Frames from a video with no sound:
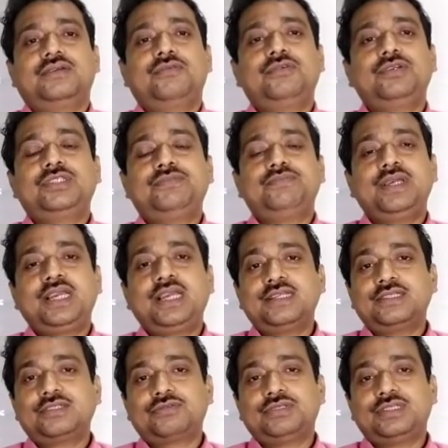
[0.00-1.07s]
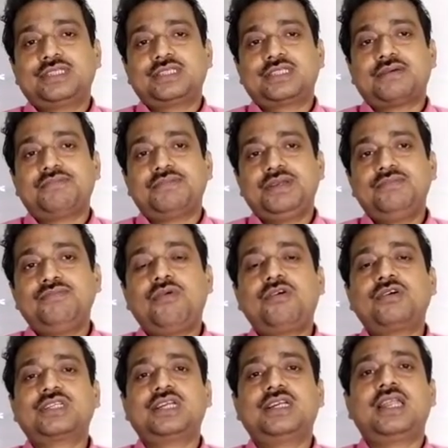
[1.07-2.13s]
which begins with some
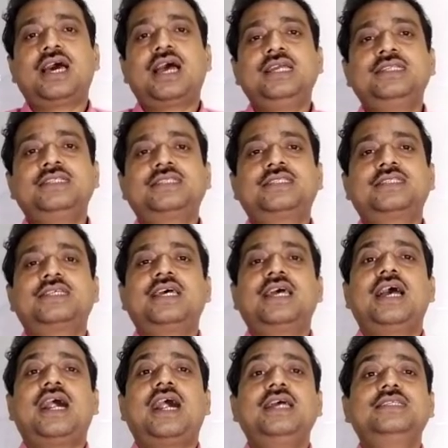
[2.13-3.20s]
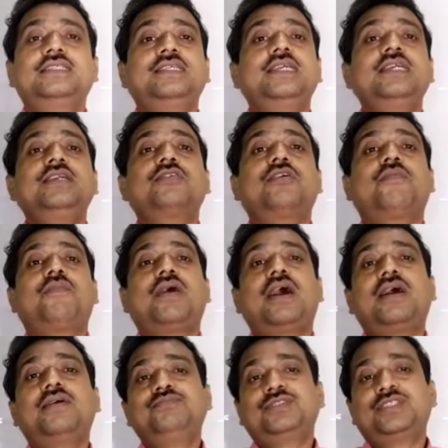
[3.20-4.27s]
immortal lines, "I think of
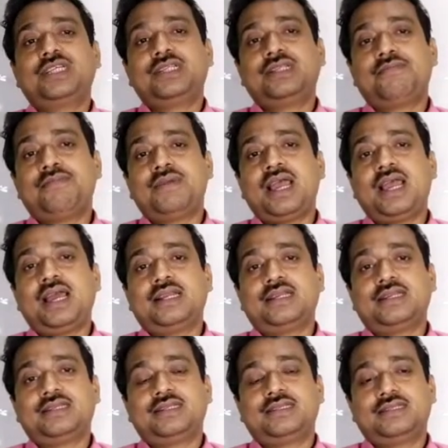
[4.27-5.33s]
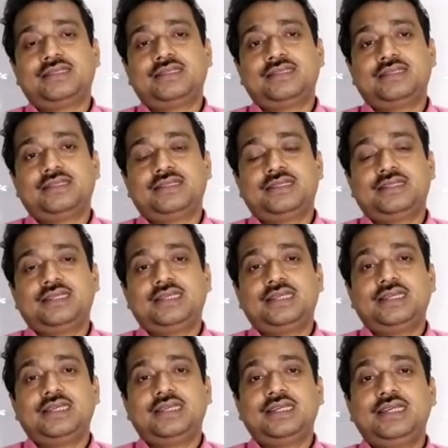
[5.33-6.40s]
arms and the man,
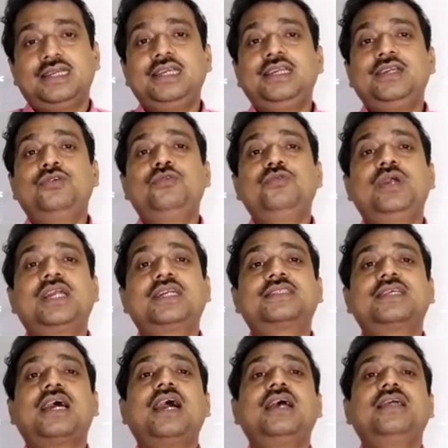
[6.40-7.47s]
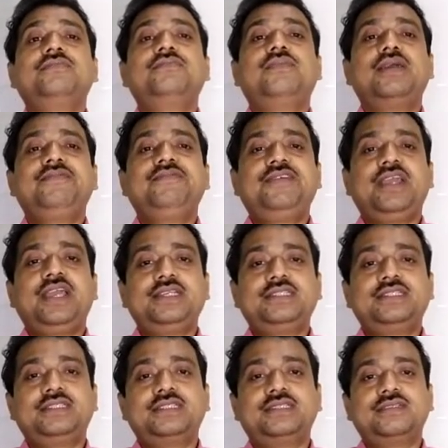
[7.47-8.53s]
he who exiled by
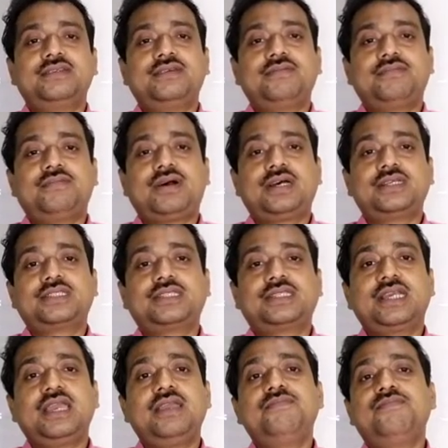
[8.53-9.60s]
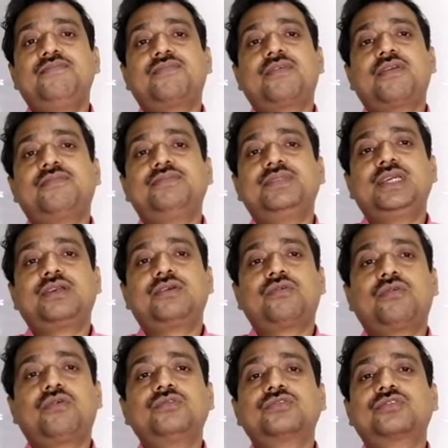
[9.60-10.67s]
fate first came from the
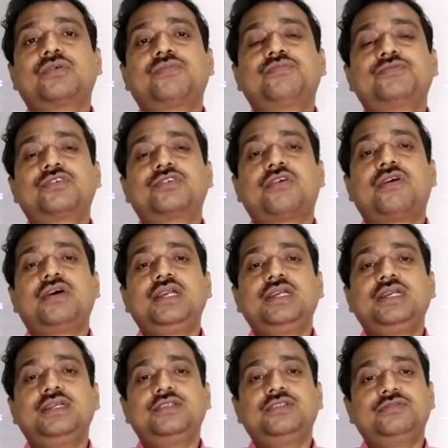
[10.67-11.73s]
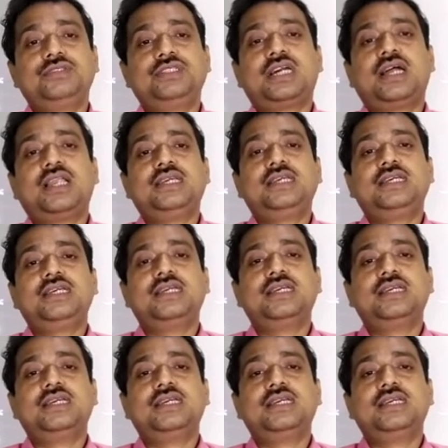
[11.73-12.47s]
coast of Troy to Italy